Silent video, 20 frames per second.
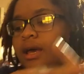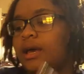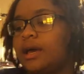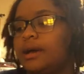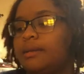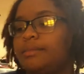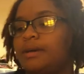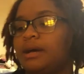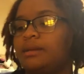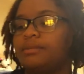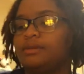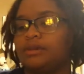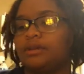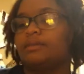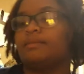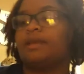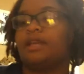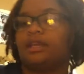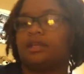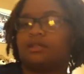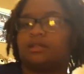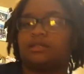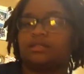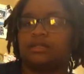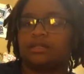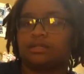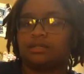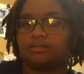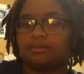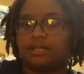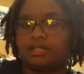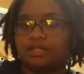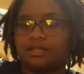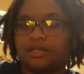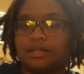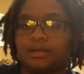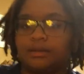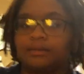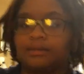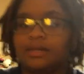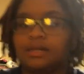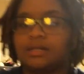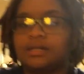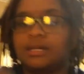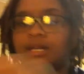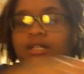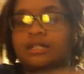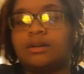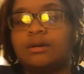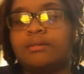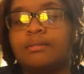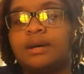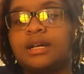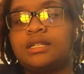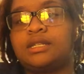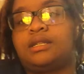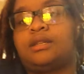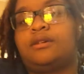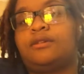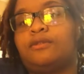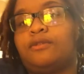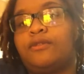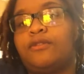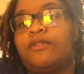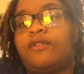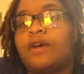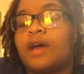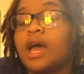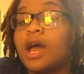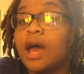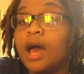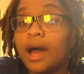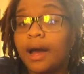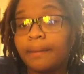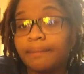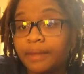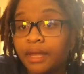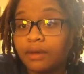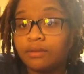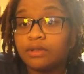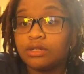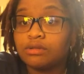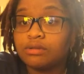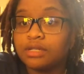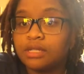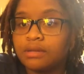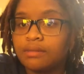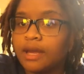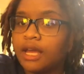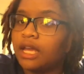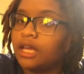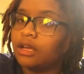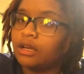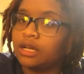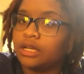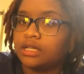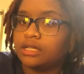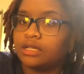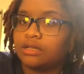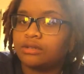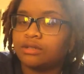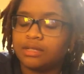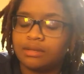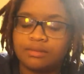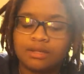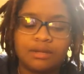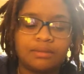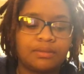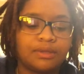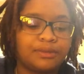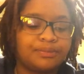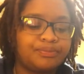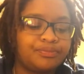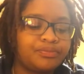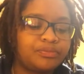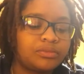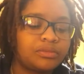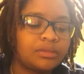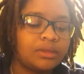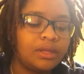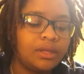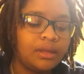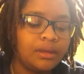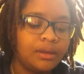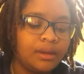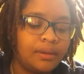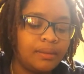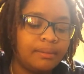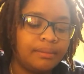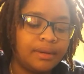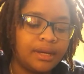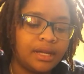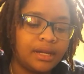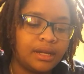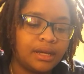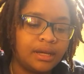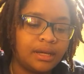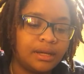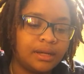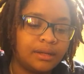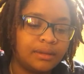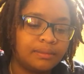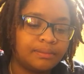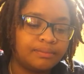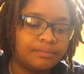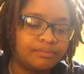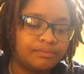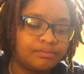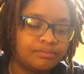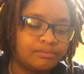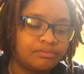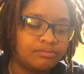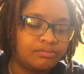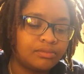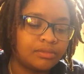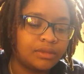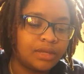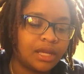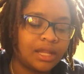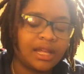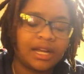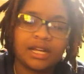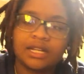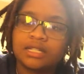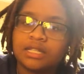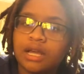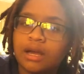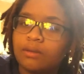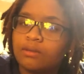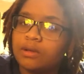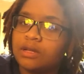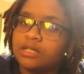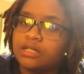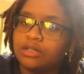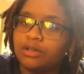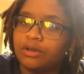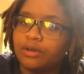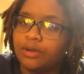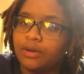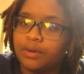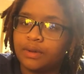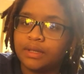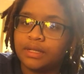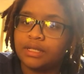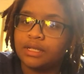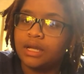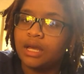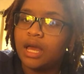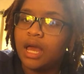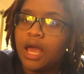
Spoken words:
I'm probably gonna make it to 6 months though, because I told myself I'm not retwisting my hair until September. But like I said, I wasn't going